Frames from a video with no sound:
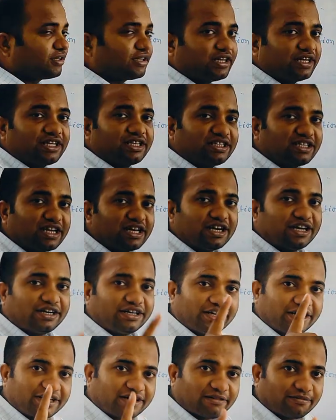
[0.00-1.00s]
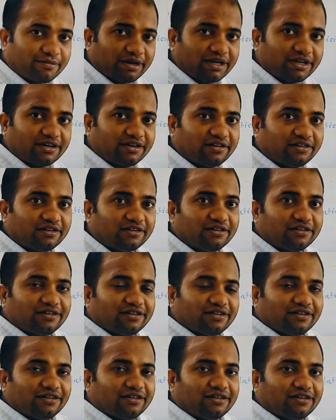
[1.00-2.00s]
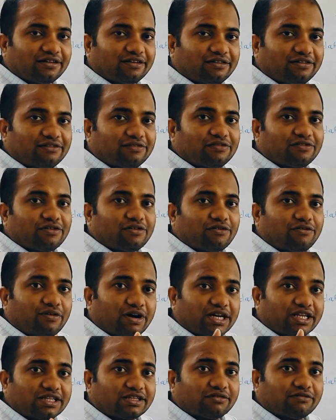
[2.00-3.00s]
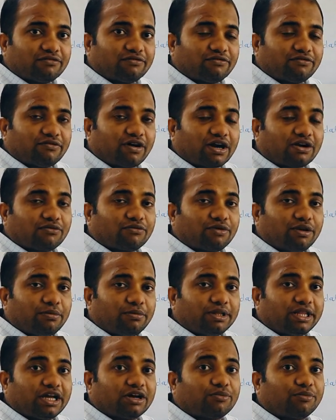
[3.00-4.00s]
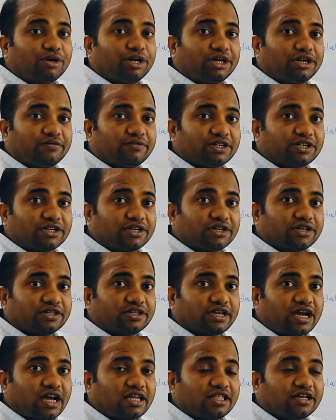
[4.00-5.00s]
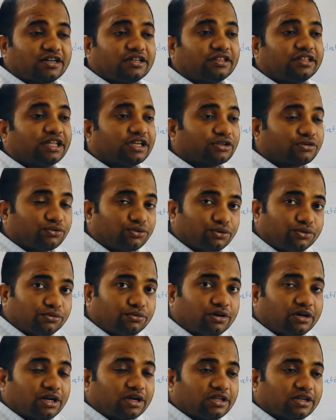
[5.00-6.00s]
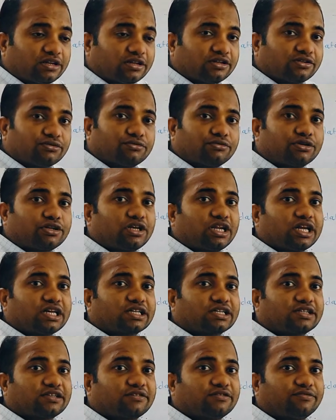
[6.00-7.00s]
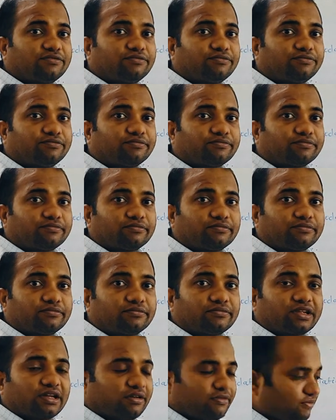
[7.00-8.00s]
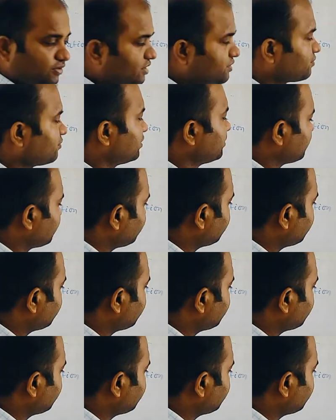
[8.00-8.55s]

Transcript: the lens determine what will be the accommodative status. Either they should do, or either they should relax. Just for